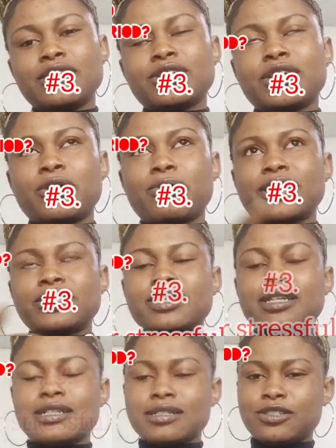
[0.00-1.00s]
So the
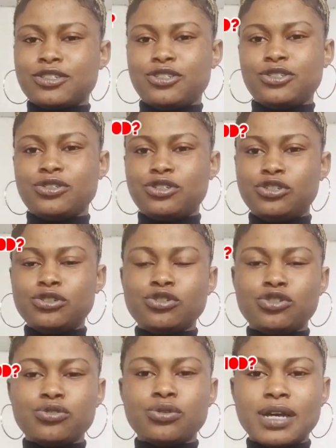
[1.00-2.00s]
question is, should you
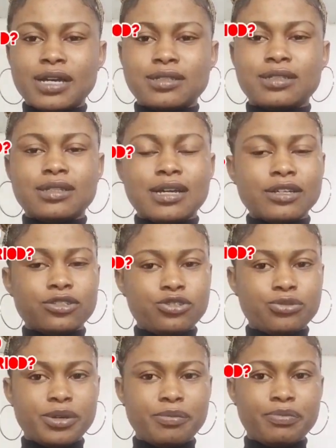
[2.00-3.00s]
do exercise
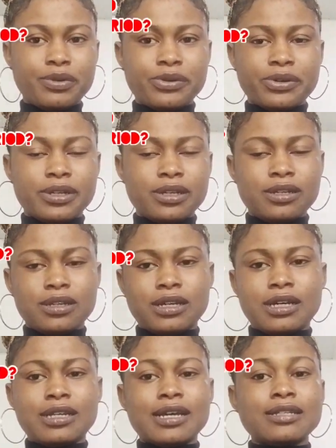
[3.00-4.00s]
during period?
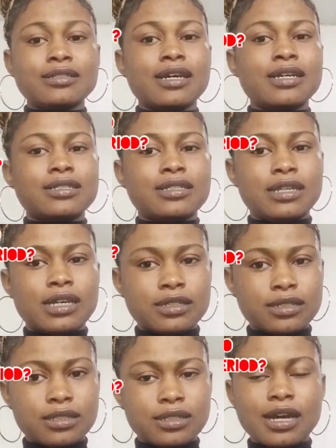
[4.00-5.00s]
And the answer is
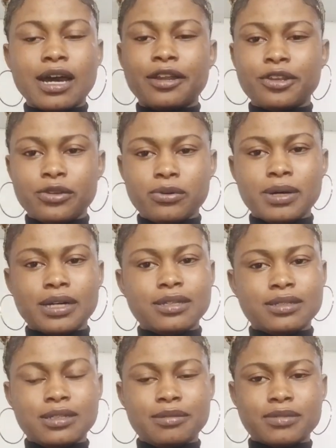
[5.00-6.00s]
yes and no at
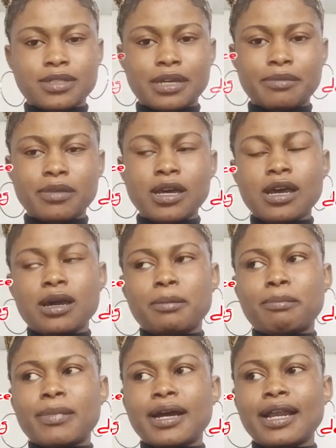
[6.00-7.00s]
the same time.
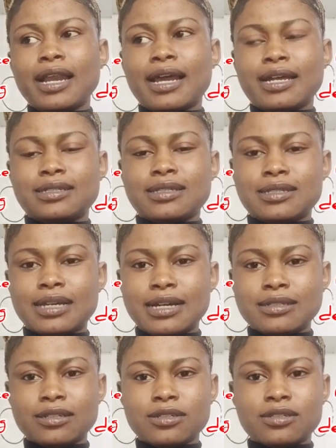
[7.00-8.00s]
Mild
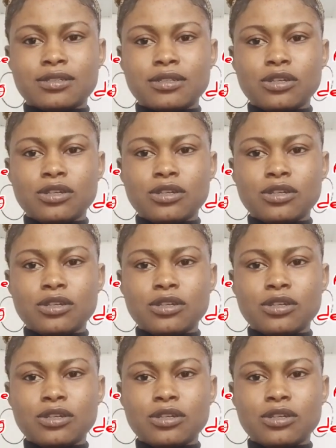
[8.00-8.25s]
exercises